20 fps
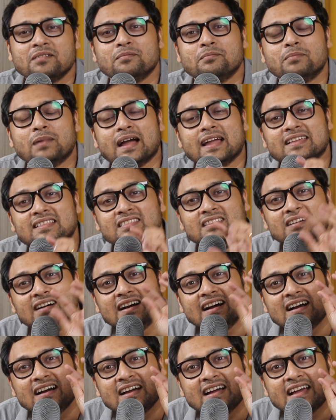by
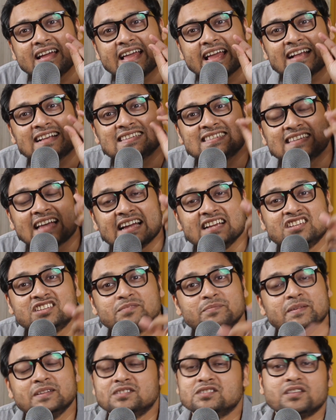the
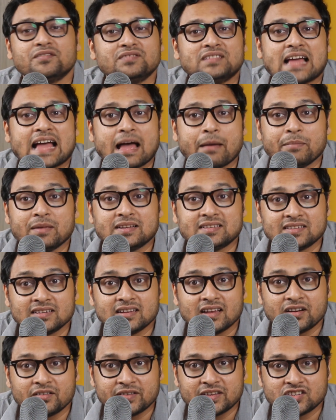excitement of the
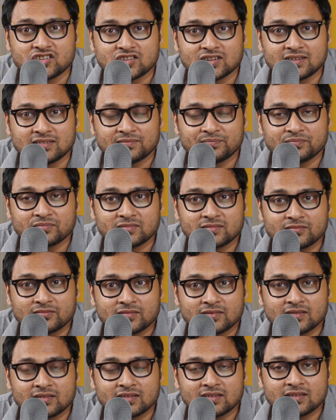amygdala region.
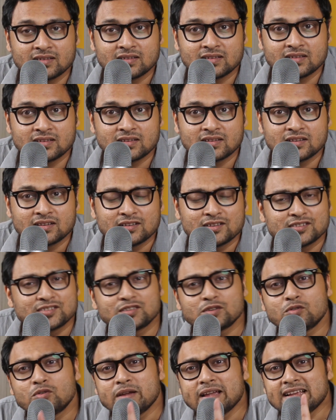
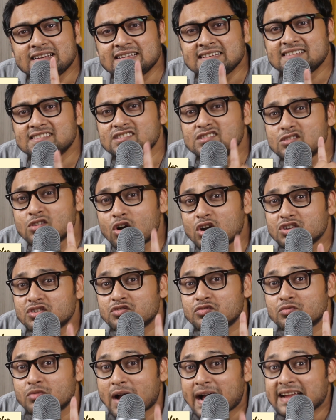So it is
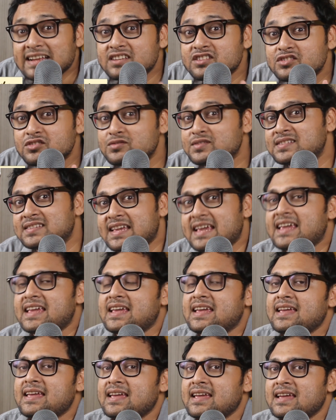not right to
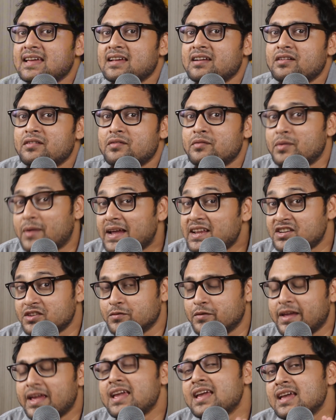say right
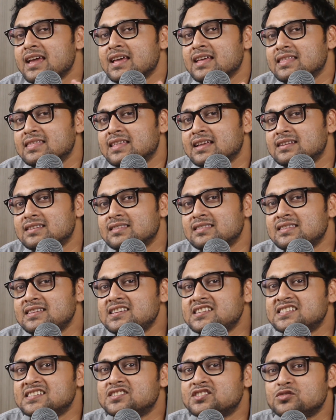away that
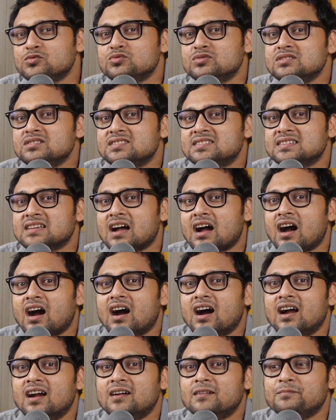these students
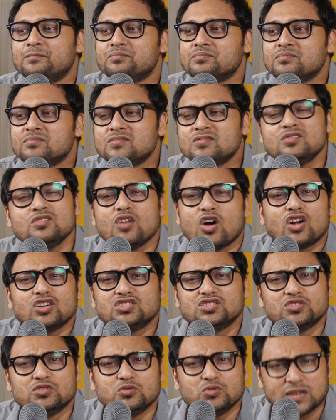are
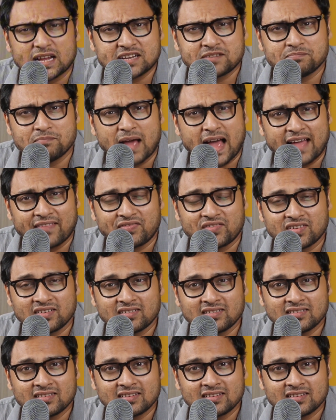not good at math.